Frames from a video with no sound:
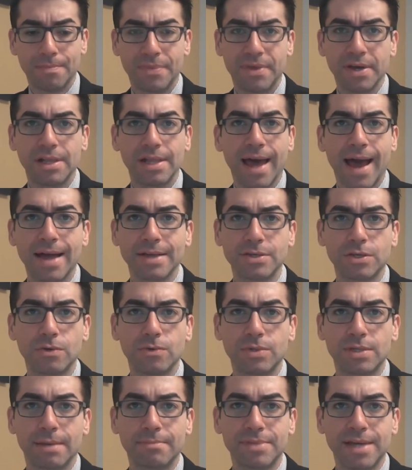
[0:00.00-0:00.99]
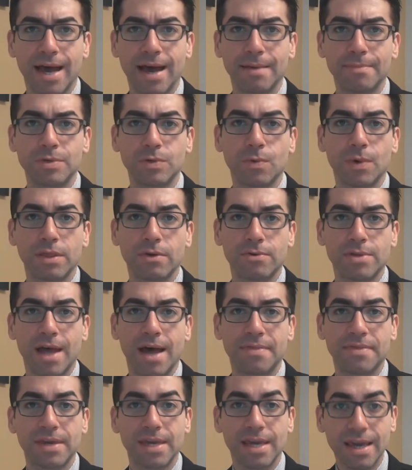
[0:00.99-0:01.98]
They'll ask you sometimes whether or
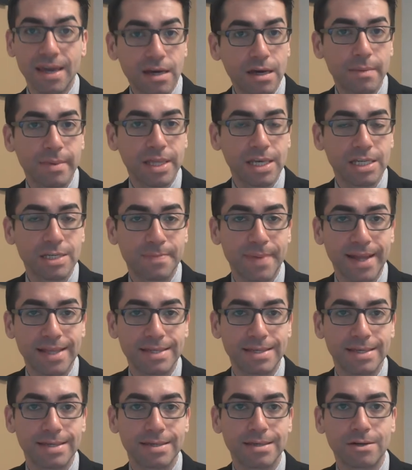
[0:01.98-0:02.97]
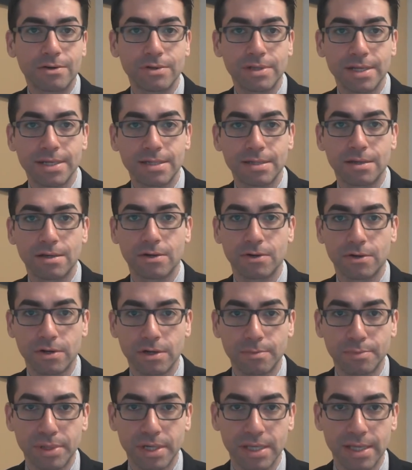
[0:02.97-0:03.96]
not the income and expenses that are listed are
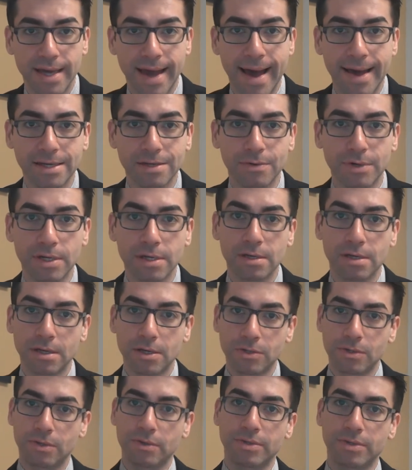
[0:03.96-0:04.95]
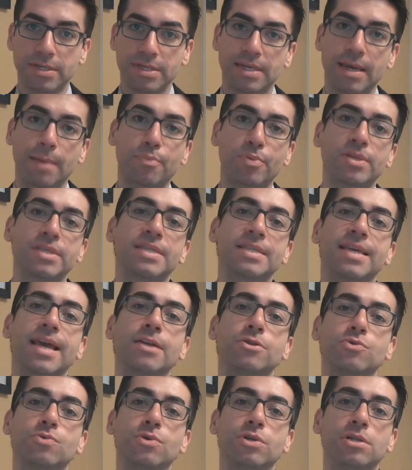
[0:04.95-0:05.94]
completely accurate. So there's a separate
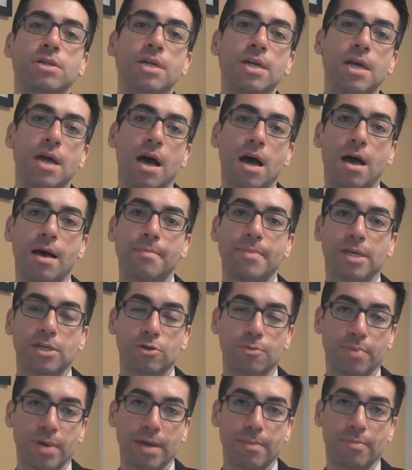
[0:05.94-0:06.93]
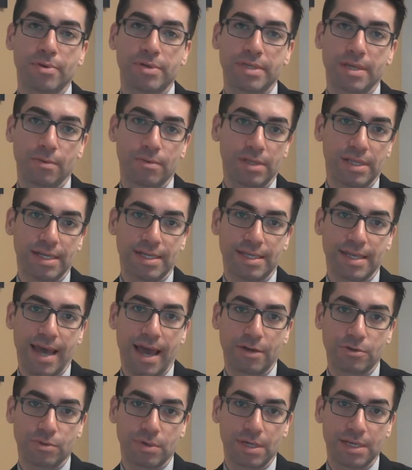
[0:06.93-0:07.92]
schedule in your papers that will list the
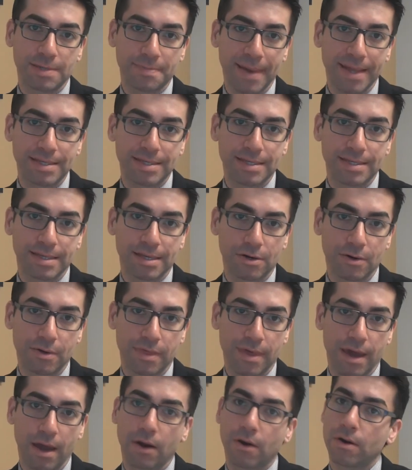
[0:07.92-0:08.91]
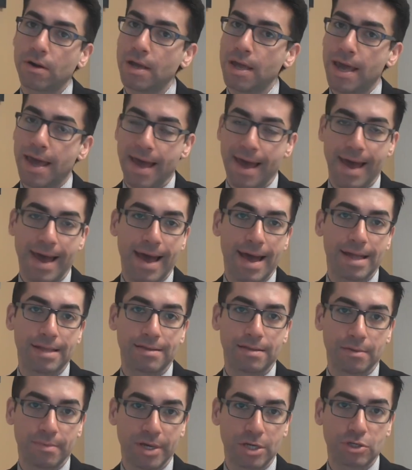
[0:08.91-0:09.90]
actual expenses that are there,
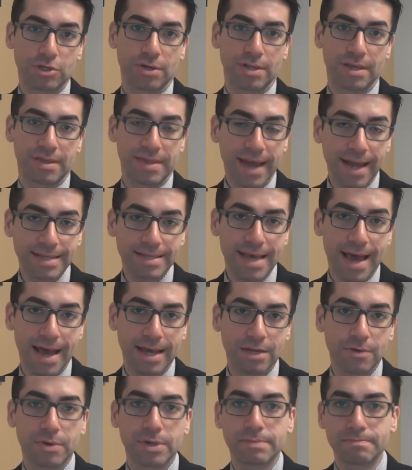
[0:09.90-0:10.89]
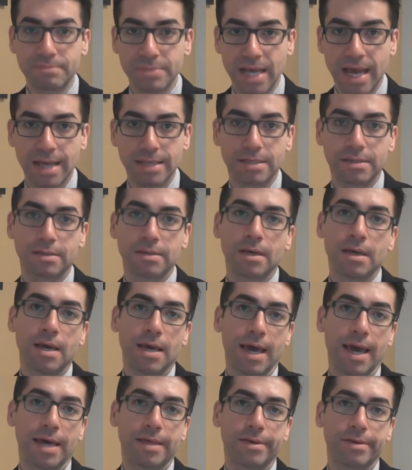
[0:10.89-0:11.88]
and they'll make sure that that's accurate. Yes,
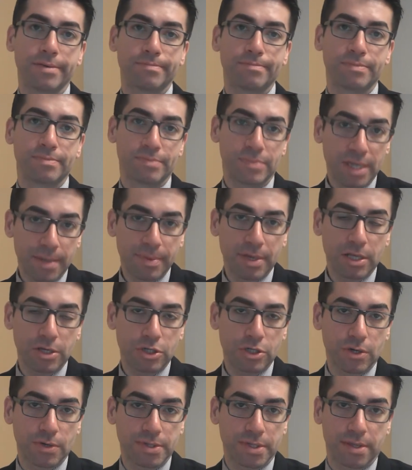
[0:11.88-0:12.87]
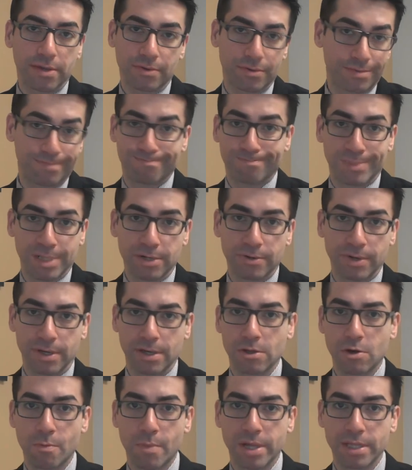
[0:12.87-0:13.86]
and it typically shows that there's literally
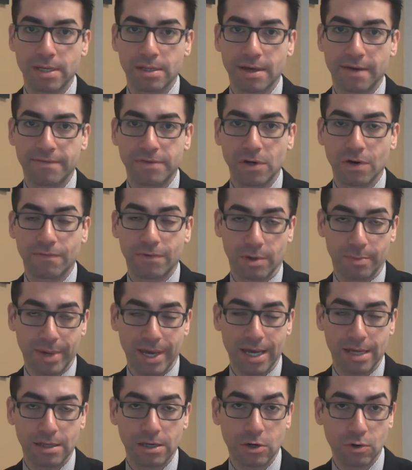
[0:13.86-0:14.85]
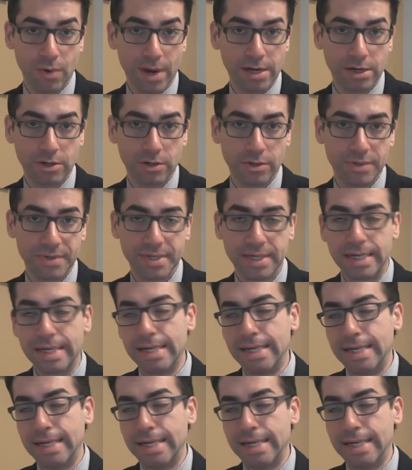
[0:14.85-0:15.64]
no money left over to pay any creditors.